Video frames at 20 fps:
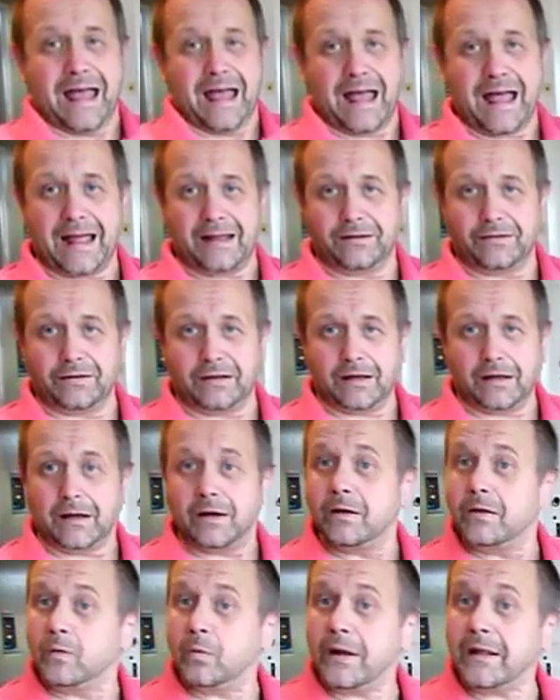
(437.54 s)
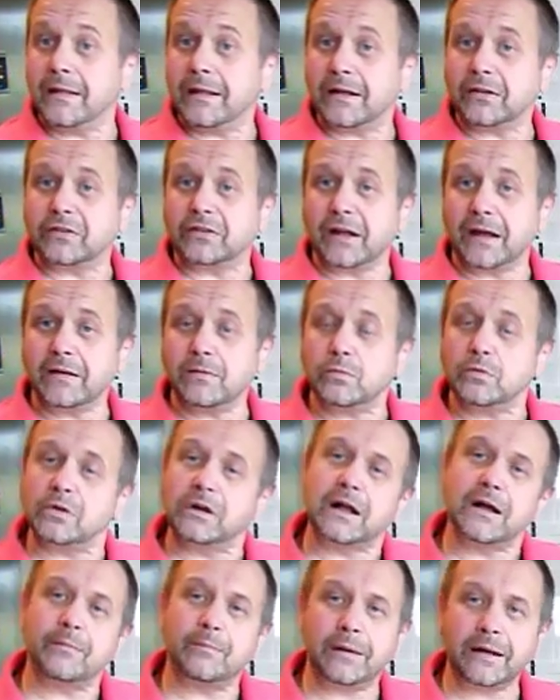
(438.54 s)
And when that's done, we'll
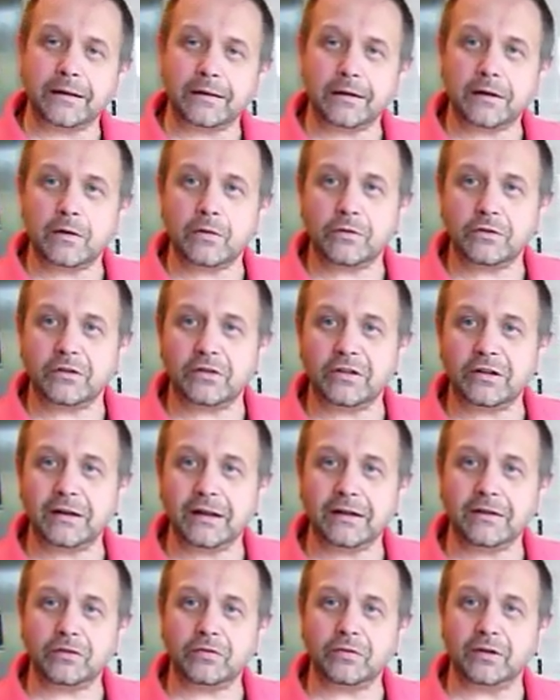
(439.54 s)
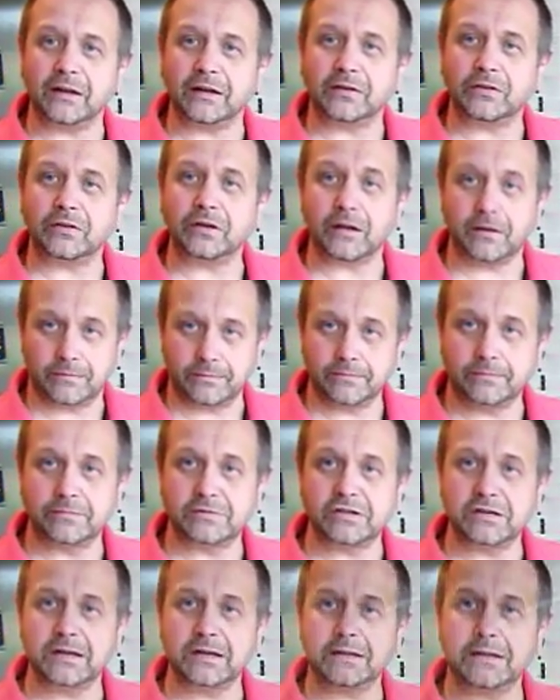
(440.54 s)
come back and go on to the next phase, so
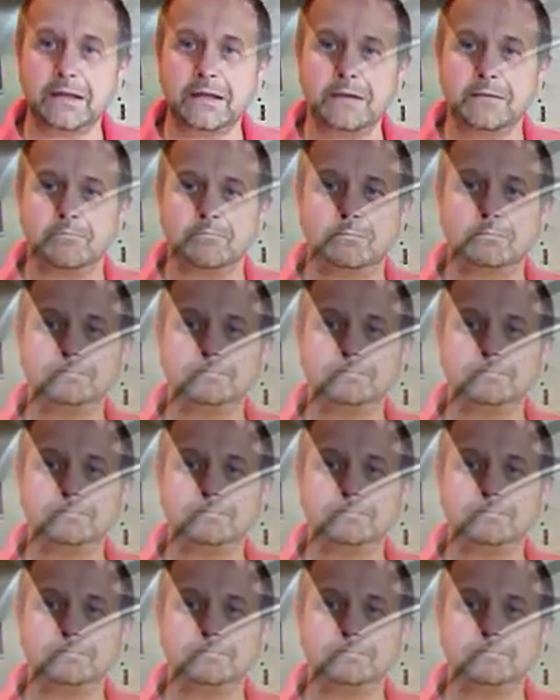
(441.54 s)
see you then.